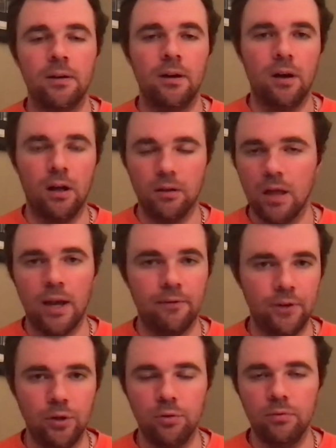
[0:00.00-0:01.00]
A lot of
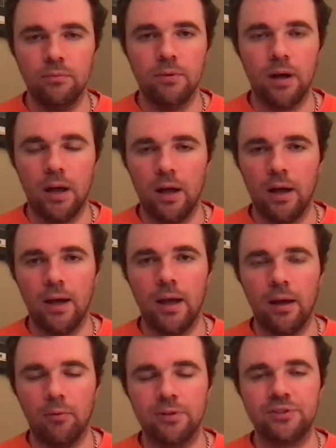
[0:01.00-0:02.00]
you,
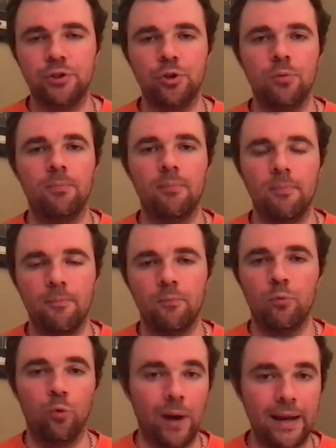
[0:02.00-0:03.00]
I would assume,
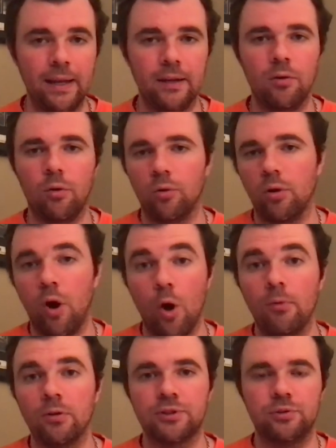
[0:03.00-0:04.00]
read it or
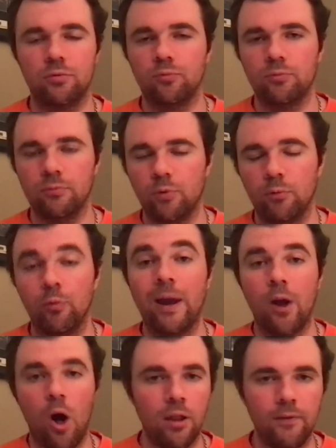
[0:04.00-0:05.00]
almost read
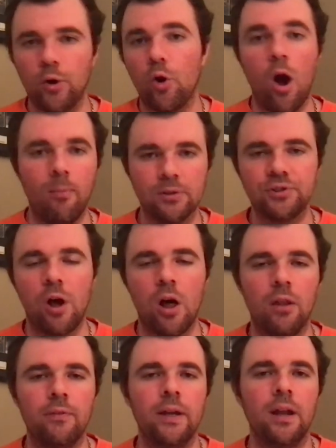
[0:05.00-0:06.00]
all of it or almost
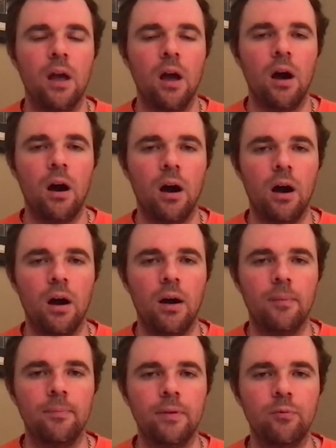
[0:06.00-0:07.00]
all of it
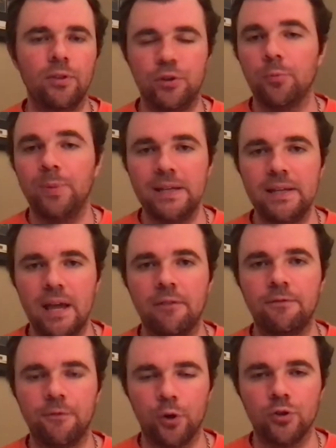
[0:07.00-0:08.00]
with your
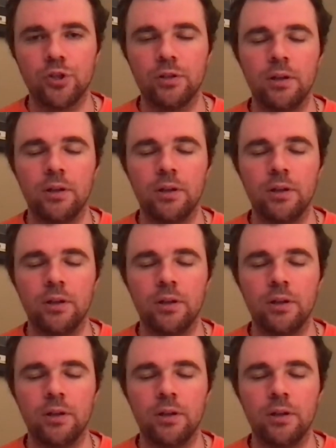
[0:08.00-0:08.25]
PDF version.